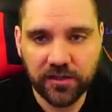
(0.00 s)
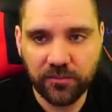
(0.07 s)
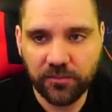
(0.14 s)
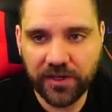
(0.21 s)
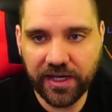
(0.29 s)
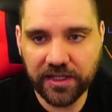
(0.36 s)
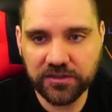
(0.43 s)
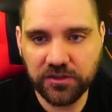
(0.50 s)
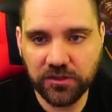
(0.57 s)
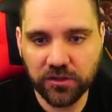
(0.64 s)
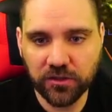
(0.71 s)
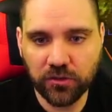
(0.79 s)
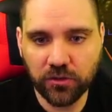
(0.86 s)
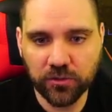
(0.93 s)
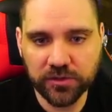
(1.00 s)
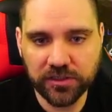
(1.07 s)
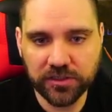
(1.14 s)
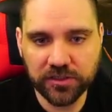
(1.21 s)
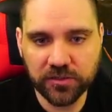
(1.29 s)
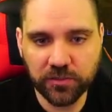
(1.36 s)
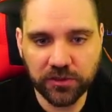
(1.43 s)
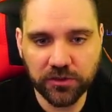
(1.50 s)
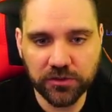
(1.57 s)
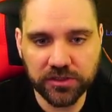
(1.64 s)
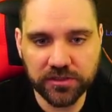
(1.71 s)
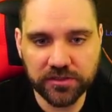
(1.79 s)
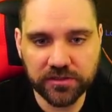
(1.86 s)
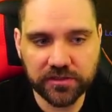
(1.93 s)
back to your Corpse
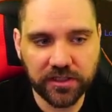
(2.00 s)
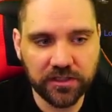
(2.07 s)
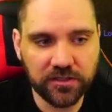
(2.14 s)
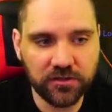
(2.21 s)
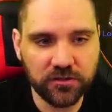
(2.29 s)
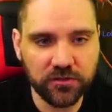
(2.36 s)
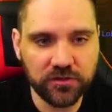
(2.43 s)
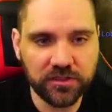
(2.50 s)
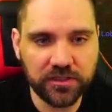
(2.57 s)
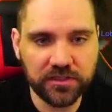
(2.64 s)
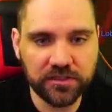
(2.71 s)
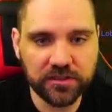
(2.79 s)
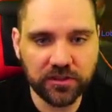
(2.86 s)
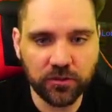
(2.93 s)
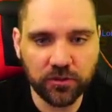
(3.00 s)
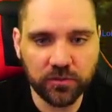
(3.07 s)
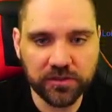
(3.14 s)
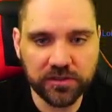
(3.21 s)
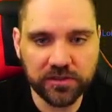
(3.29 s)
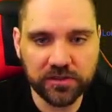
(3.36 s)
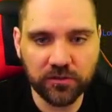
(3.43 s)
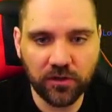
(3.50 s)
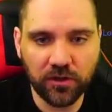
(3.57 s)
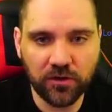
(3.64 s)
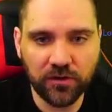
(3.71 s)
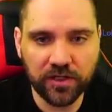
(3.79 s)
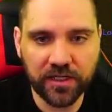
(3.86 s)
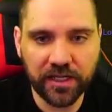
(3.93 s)
Explosions and use these corpses you
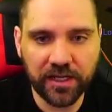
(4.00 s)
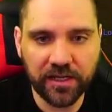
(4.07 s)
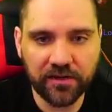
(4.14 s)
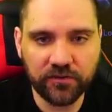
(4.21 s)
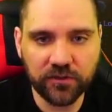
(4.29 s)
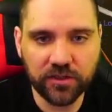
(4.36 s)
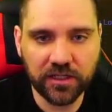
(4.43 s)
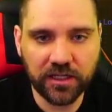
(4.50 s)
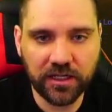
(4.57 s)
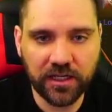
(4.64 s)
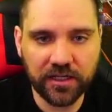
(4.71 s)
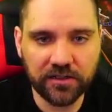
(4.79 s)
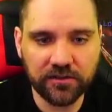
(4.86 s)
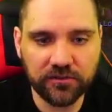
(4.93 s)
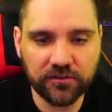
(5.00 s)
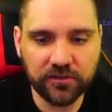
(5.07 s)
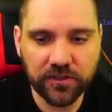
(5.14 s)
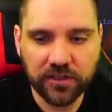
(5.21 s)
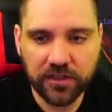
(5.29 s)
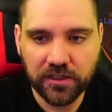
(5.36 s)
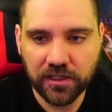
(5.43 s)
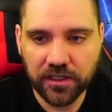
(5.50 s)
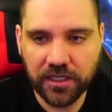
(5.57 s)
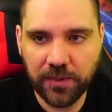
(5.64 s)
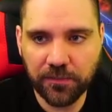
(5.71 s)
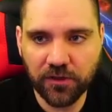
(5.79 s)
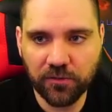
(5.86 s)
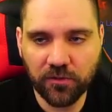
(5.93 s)
already have, you can kind of
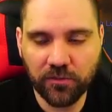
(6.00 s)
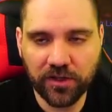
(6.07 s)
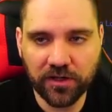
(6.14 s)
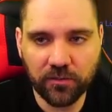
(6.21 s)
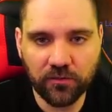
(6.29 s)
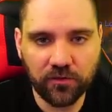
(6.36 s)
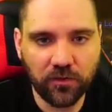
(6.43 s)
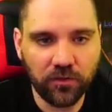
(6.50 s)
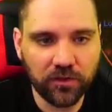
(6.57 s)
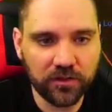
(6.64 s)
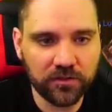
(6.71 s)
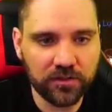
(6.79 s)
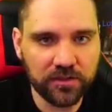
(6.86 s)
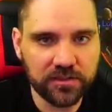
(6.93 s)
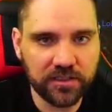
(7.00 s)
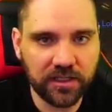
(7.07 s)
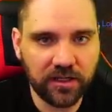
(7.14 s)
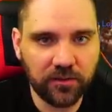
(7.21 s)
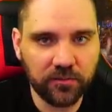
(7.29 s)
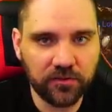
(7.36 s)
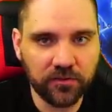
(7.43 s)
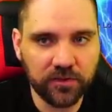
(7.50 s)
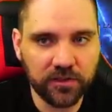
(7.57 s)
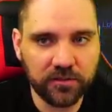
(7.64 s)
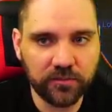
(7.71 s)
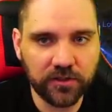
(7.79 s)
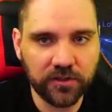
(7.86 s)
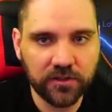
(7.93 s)
keep the momentum rolling. You can see how I'm doing
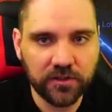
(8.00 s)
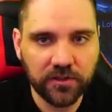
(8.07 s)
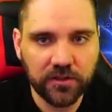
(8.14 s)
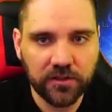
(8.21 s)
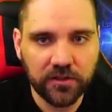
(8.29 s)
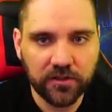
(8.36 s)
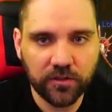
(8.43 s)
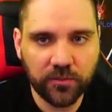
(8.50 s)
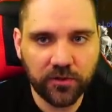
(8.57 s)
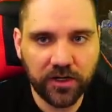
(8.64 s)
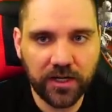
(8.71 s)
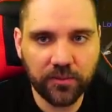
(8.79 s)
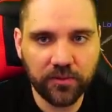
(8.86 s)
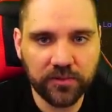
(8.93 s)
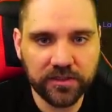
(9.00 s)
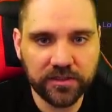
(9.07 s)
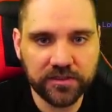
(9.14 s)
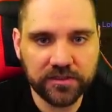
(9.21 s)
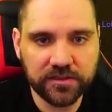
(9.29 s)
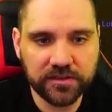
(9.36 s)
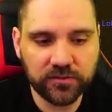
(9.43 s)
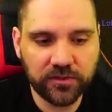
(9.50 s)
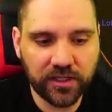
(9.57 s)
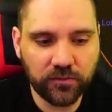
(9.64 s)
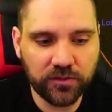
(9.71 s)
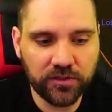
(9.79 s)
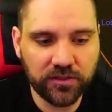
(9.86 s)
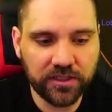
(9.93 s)
it. But the problem is like
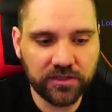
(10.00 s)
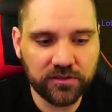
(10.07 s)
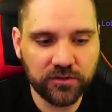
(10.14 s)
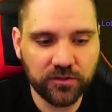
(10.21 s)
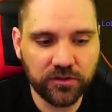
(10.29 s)
when you get to a